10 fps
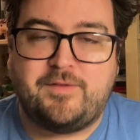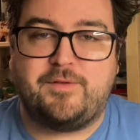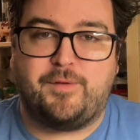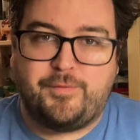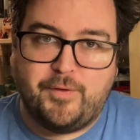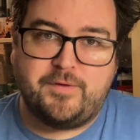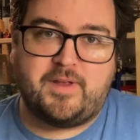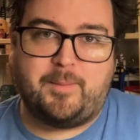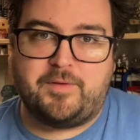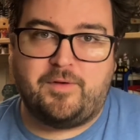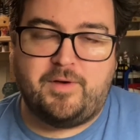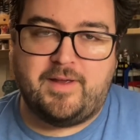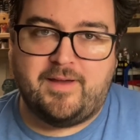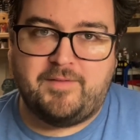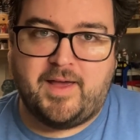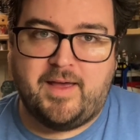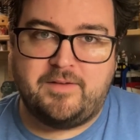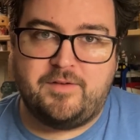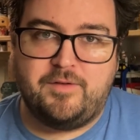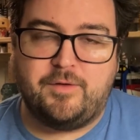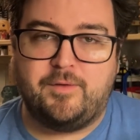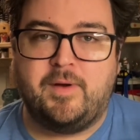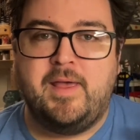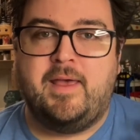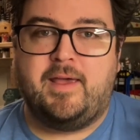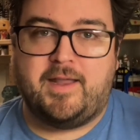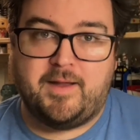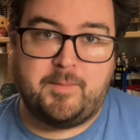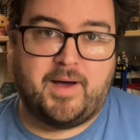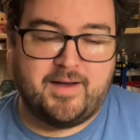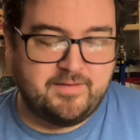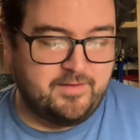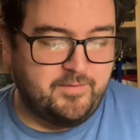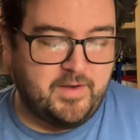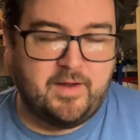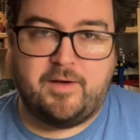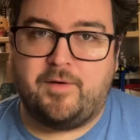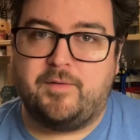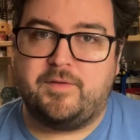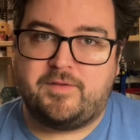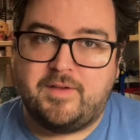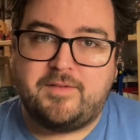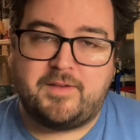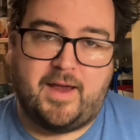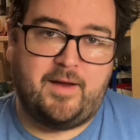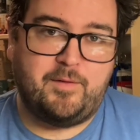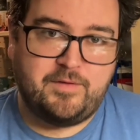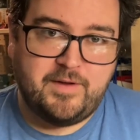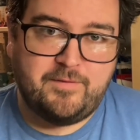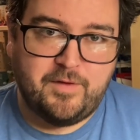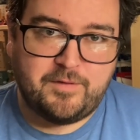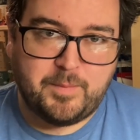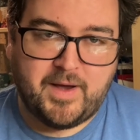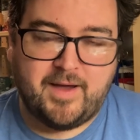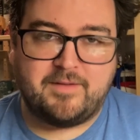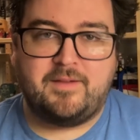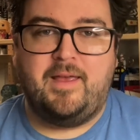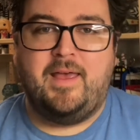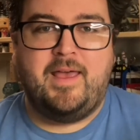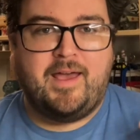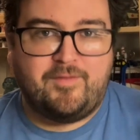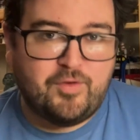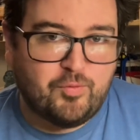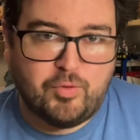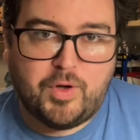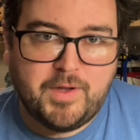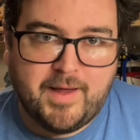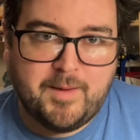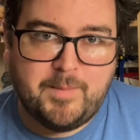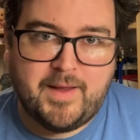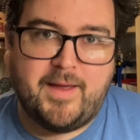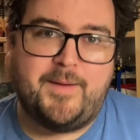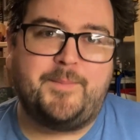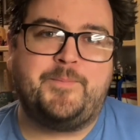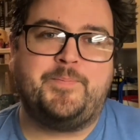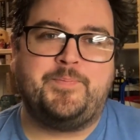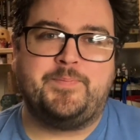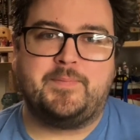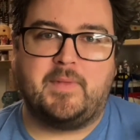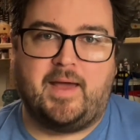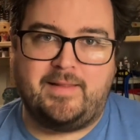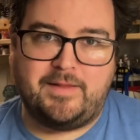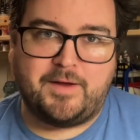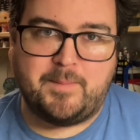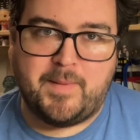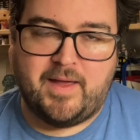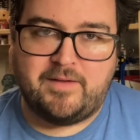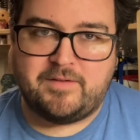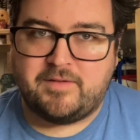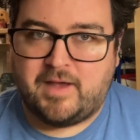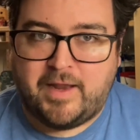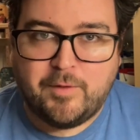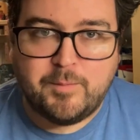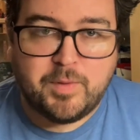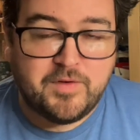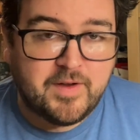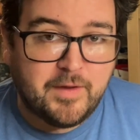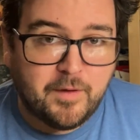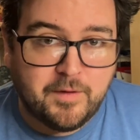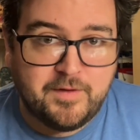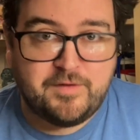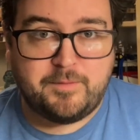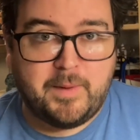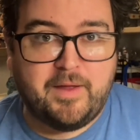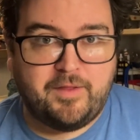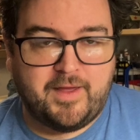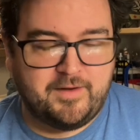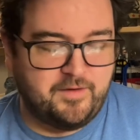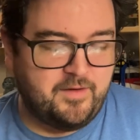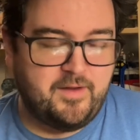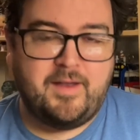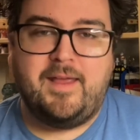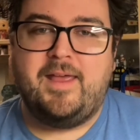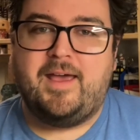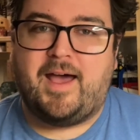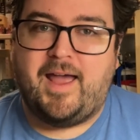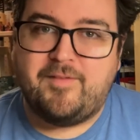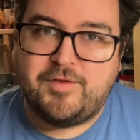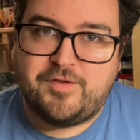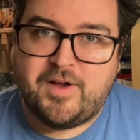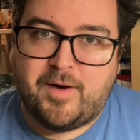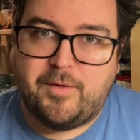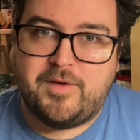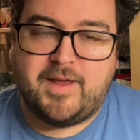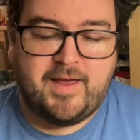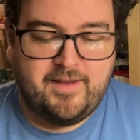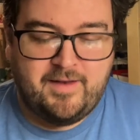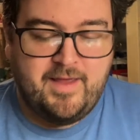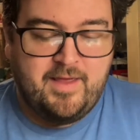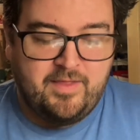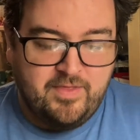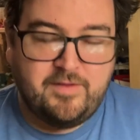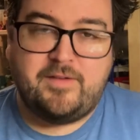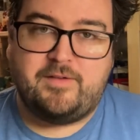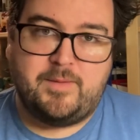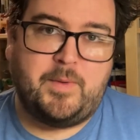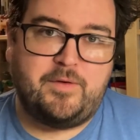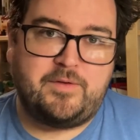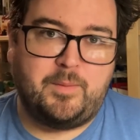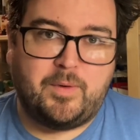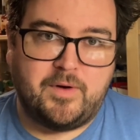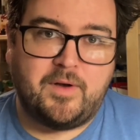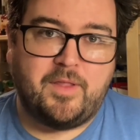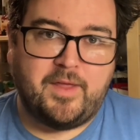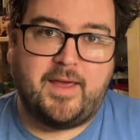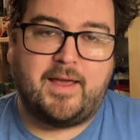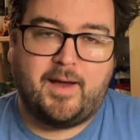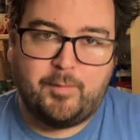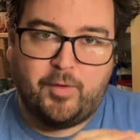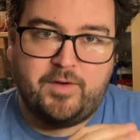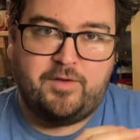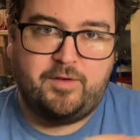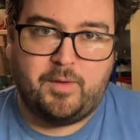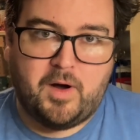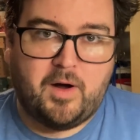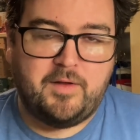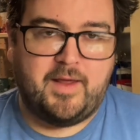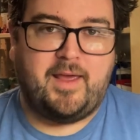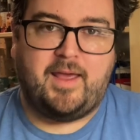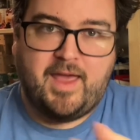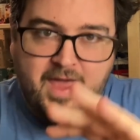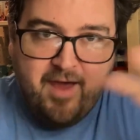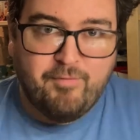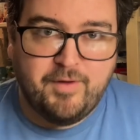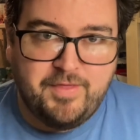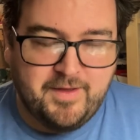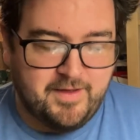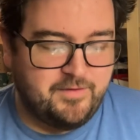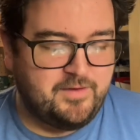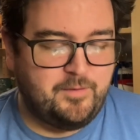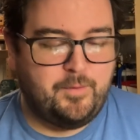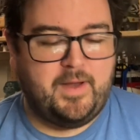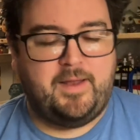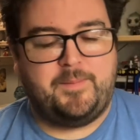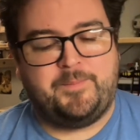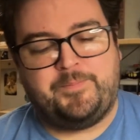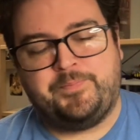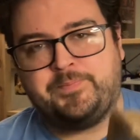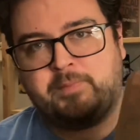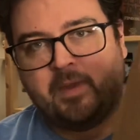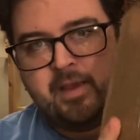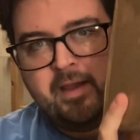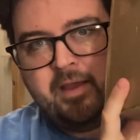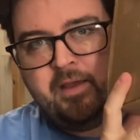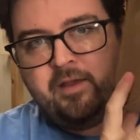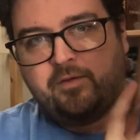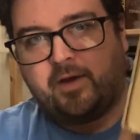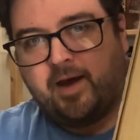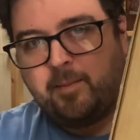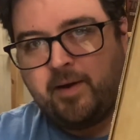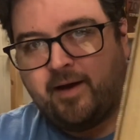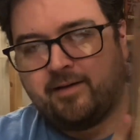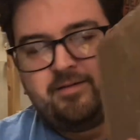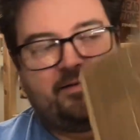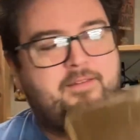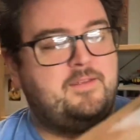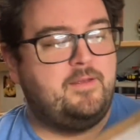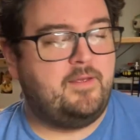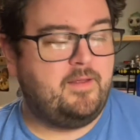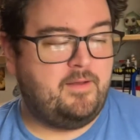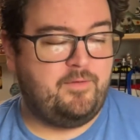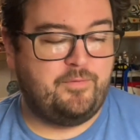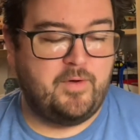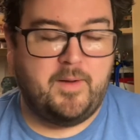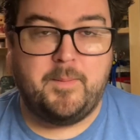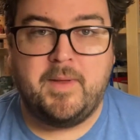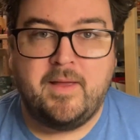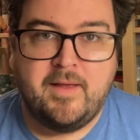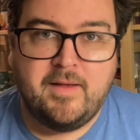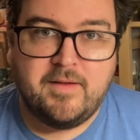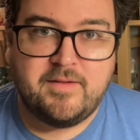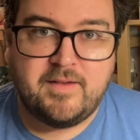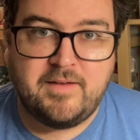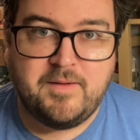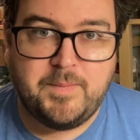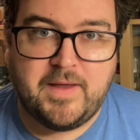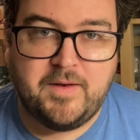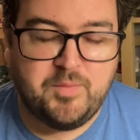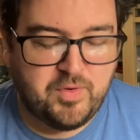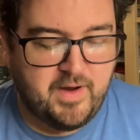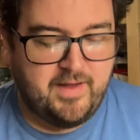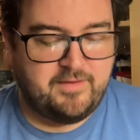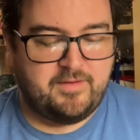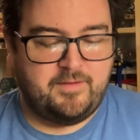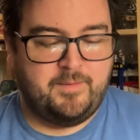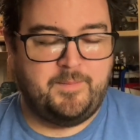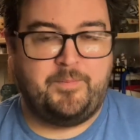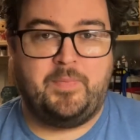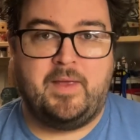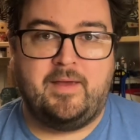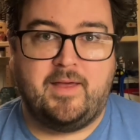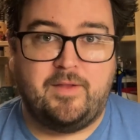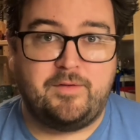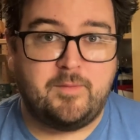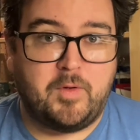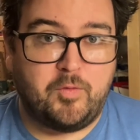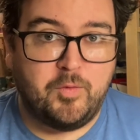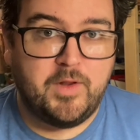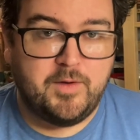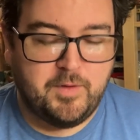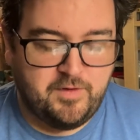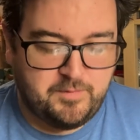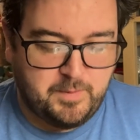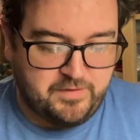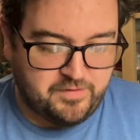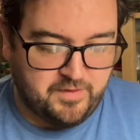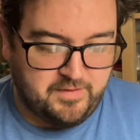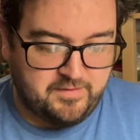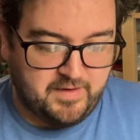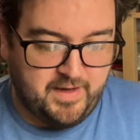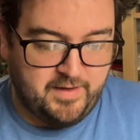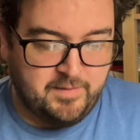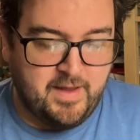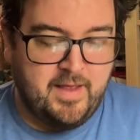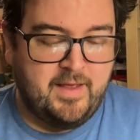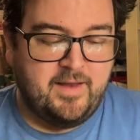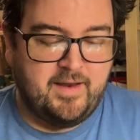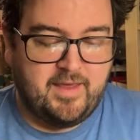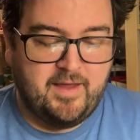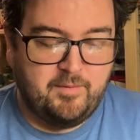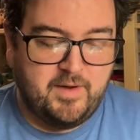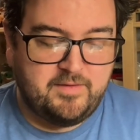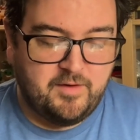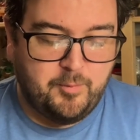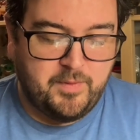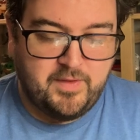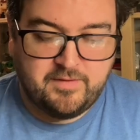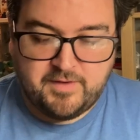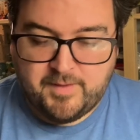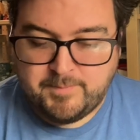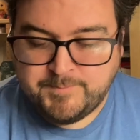is the first opportunity I've had to do an unboxing video since I received this box. I've just rolled out of bed. I look a mess. I don't particularly smell that good. I haven't showered yet. This is the most important thing I'm going to do all day. Everything else can wait. I got a box from Centipede Press, and there's something really, really special inside. I can't wait to open this up.